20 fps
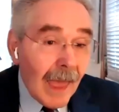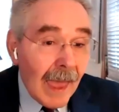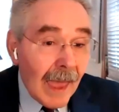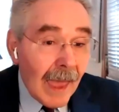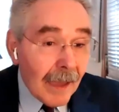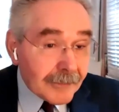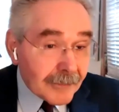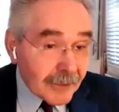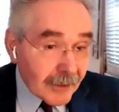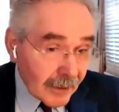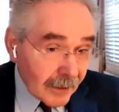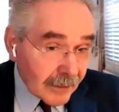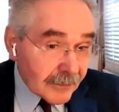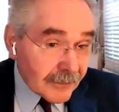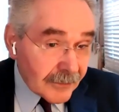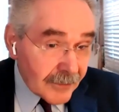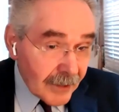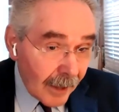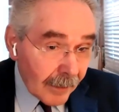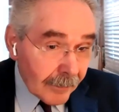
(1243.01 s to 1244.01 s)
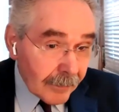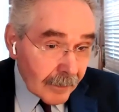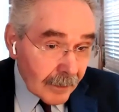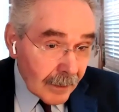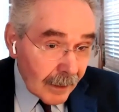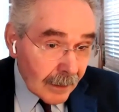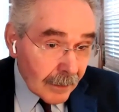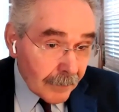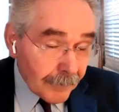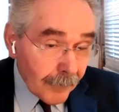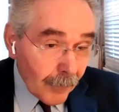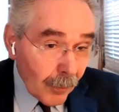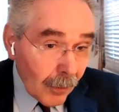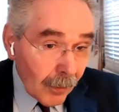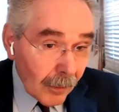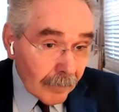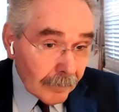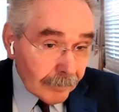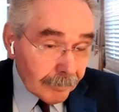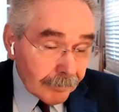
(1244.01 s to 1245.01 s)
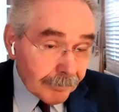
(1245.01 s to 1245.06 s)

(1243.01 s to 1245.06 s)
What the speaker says: after his death in 84.